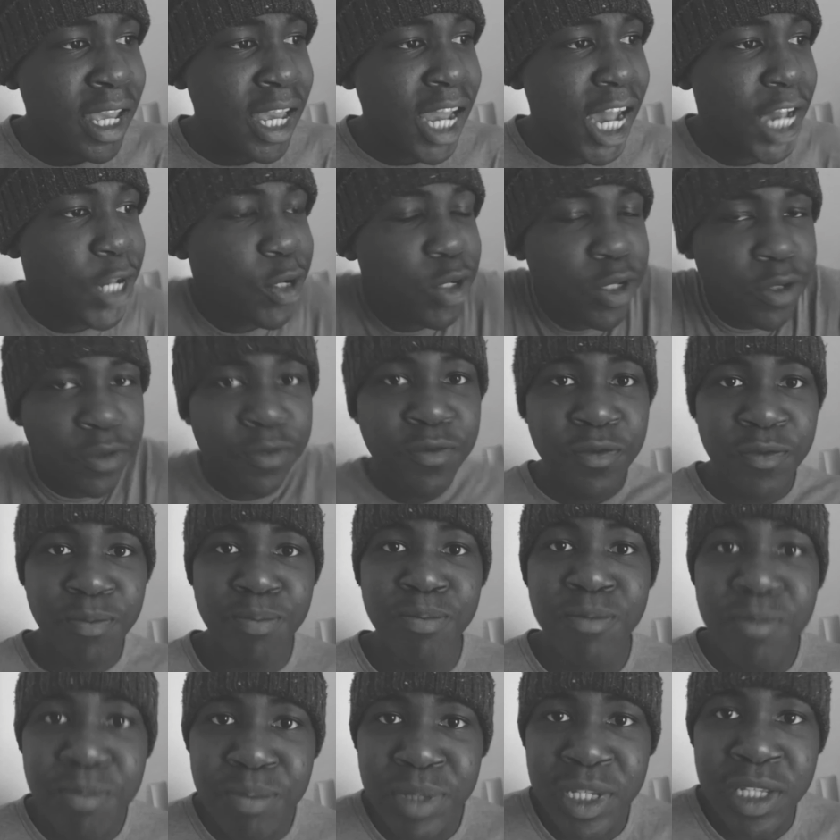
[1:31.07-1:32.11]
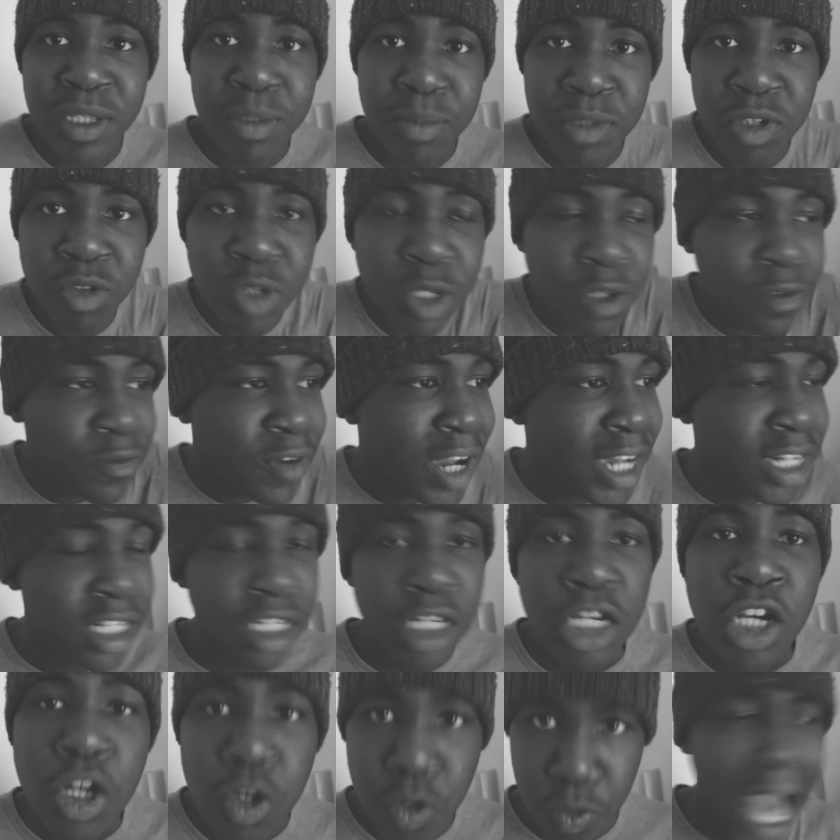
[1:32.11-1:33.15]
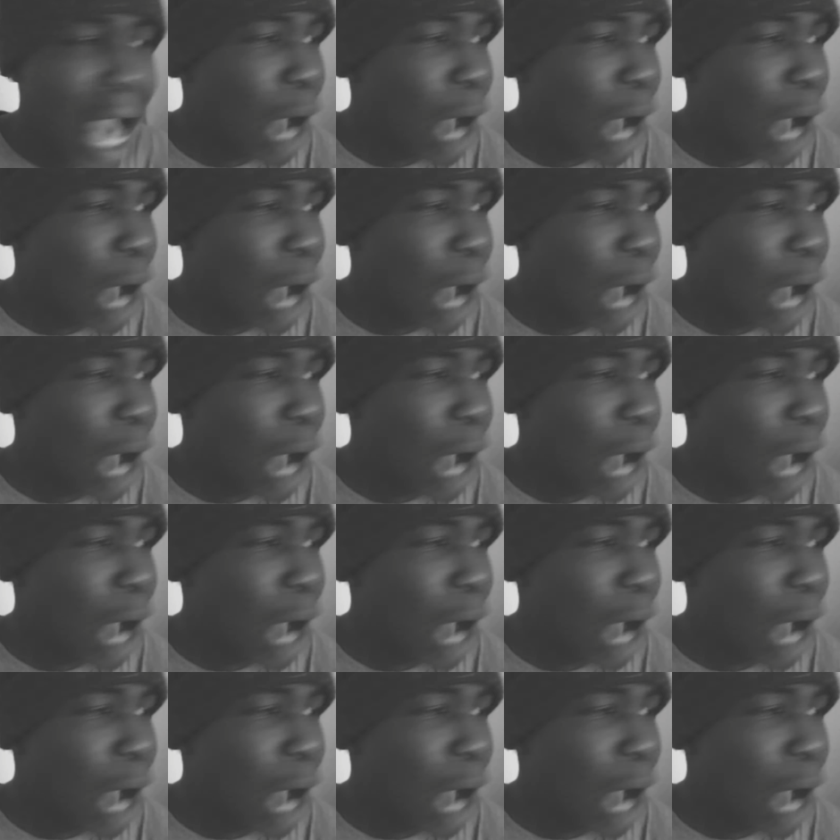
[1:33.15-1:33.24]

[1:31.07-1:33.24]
and you wanna fight the girl.